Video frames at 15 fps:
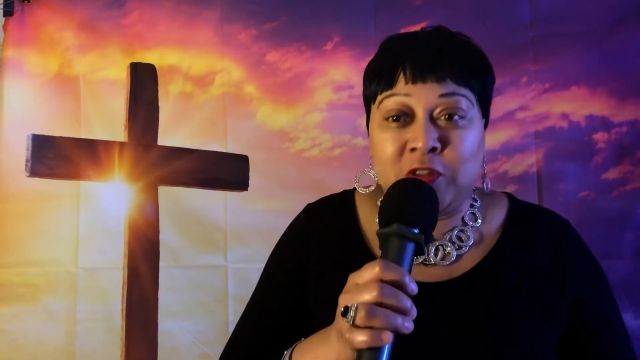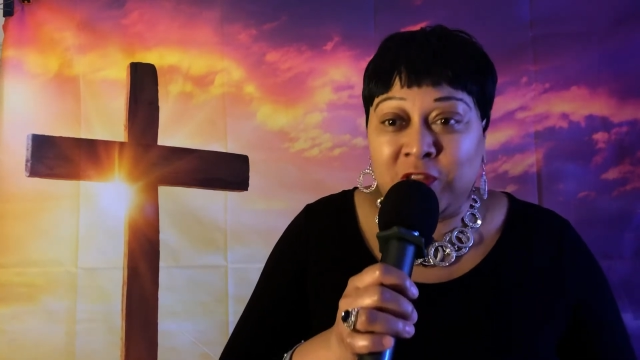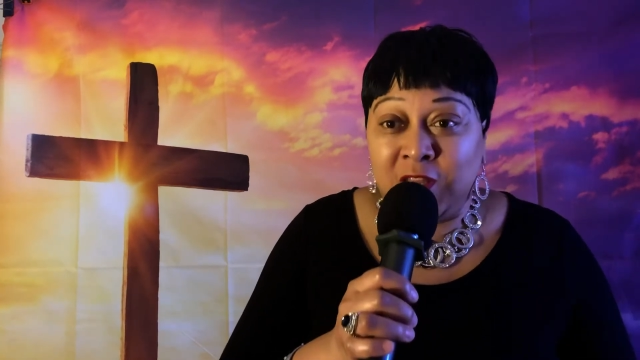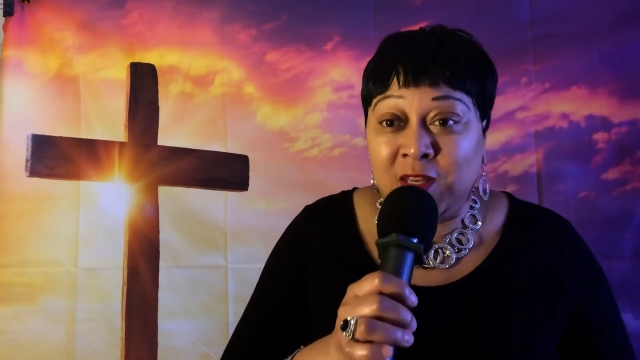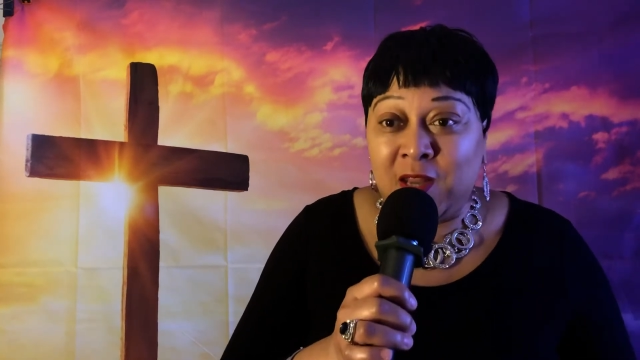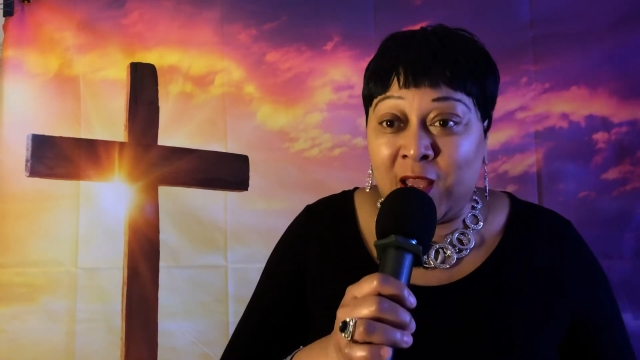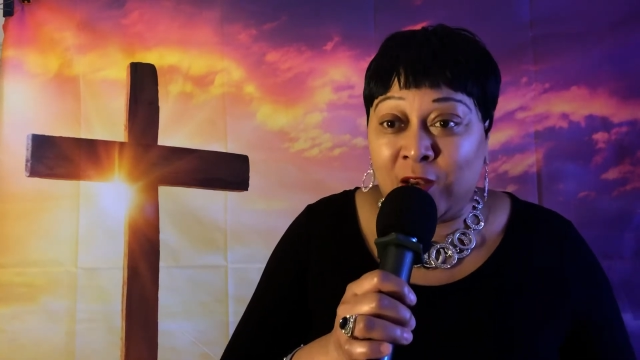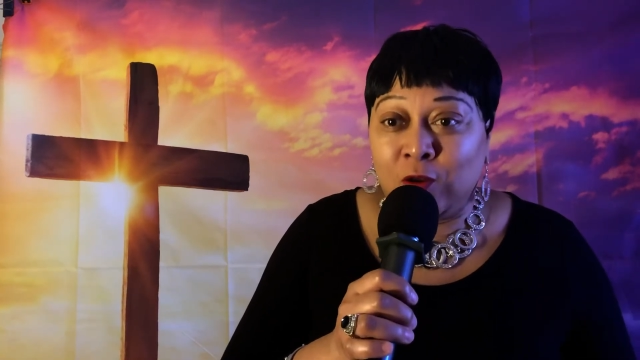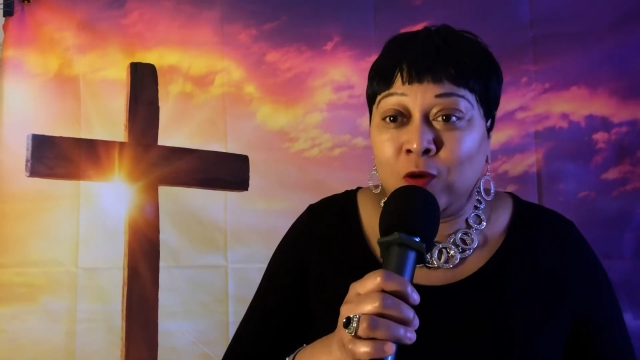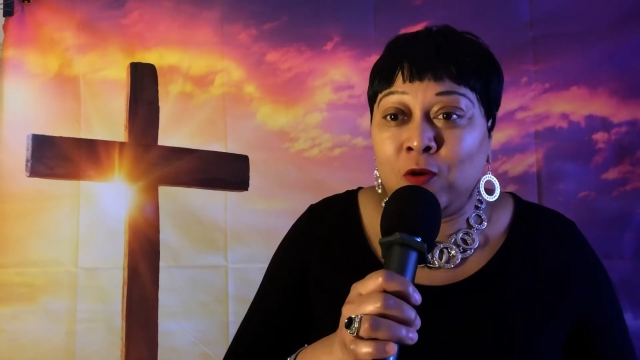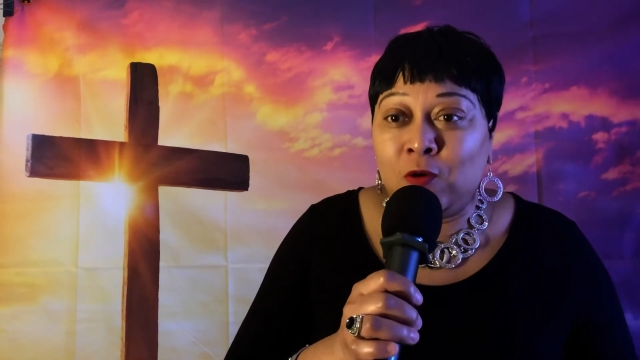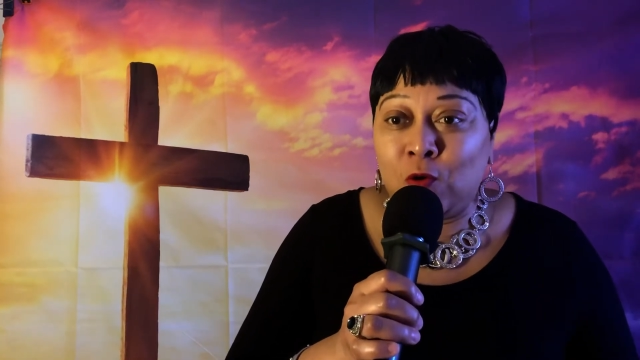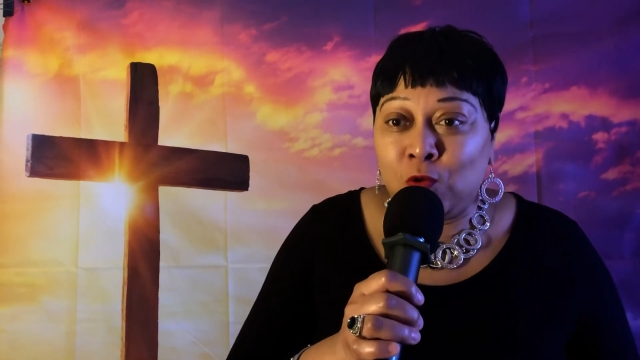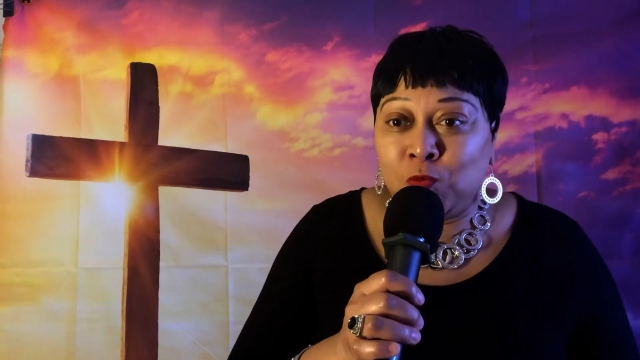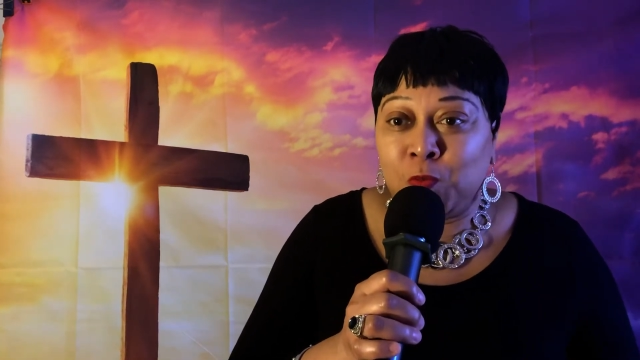than that
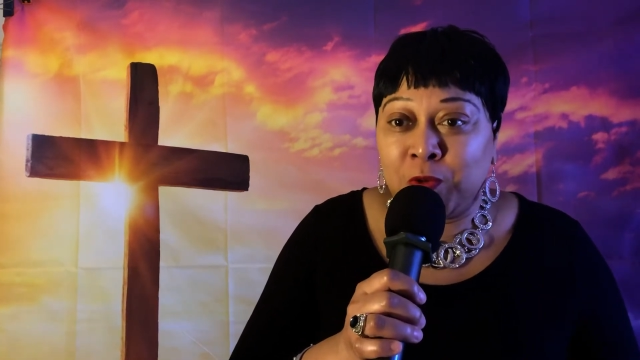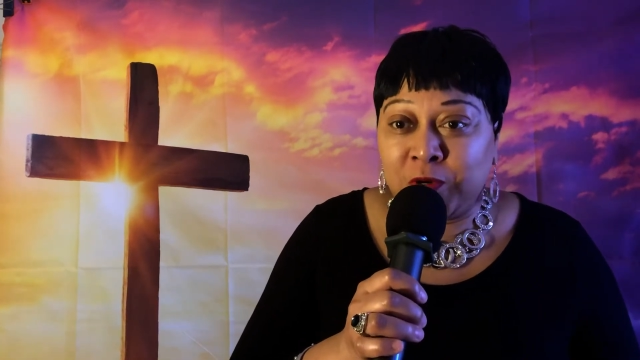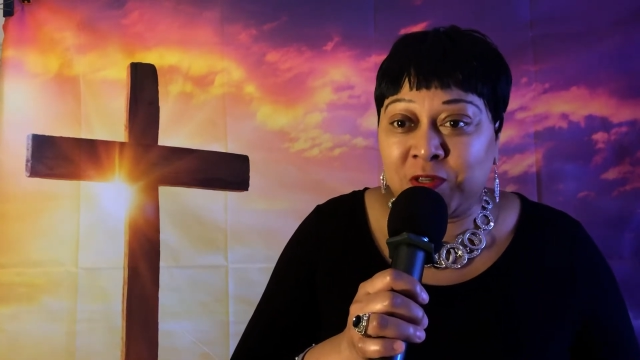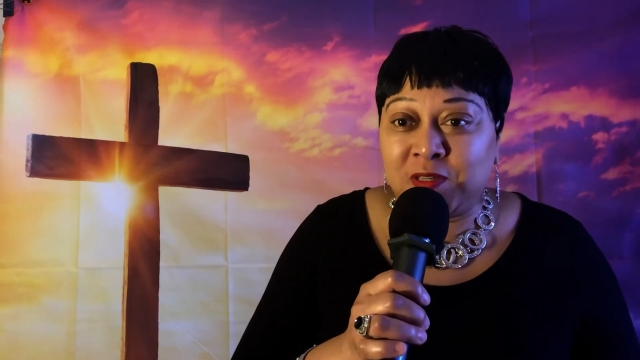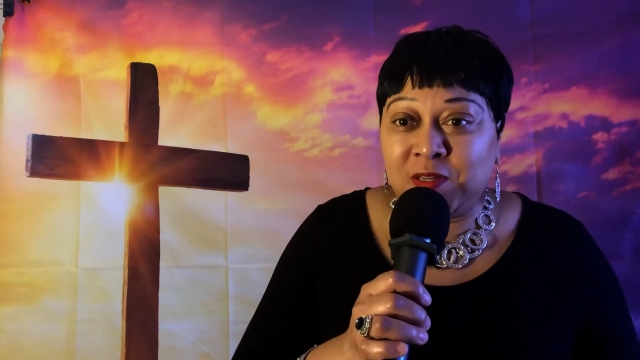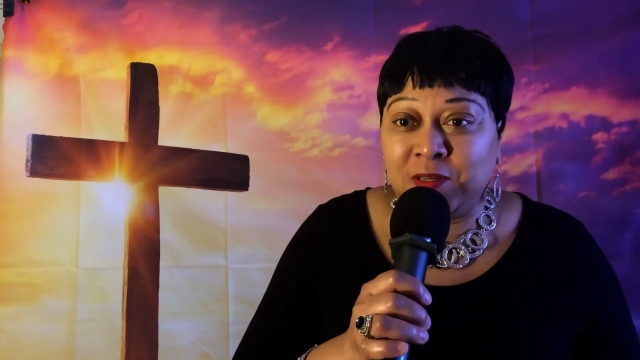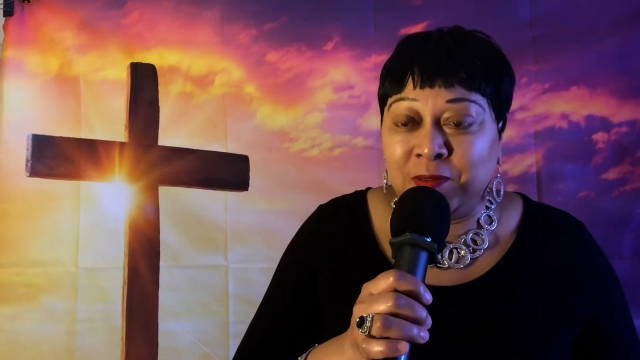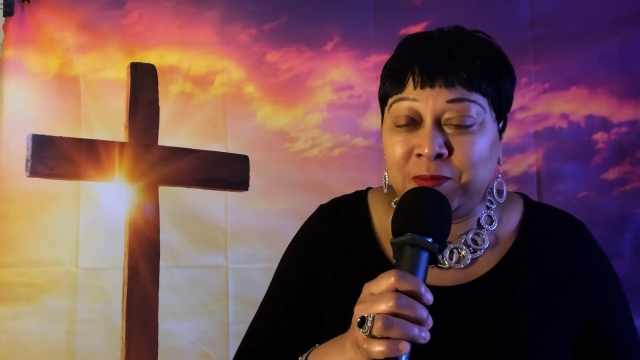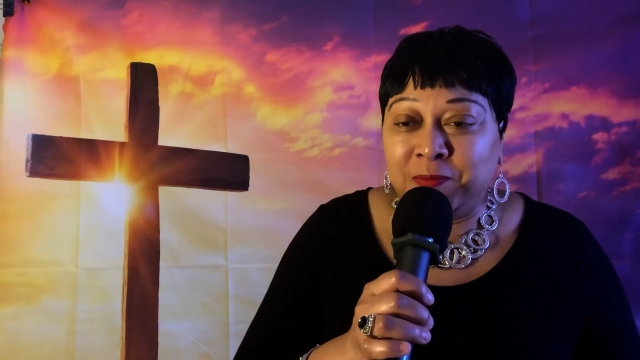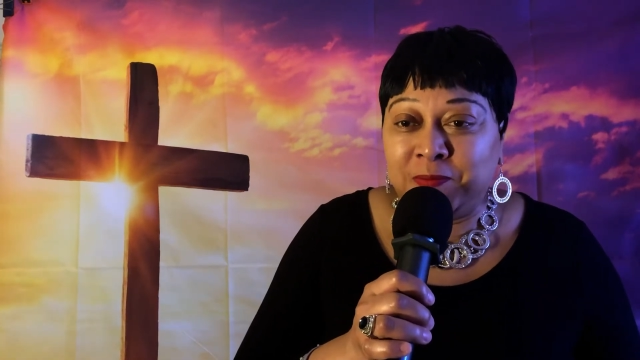old person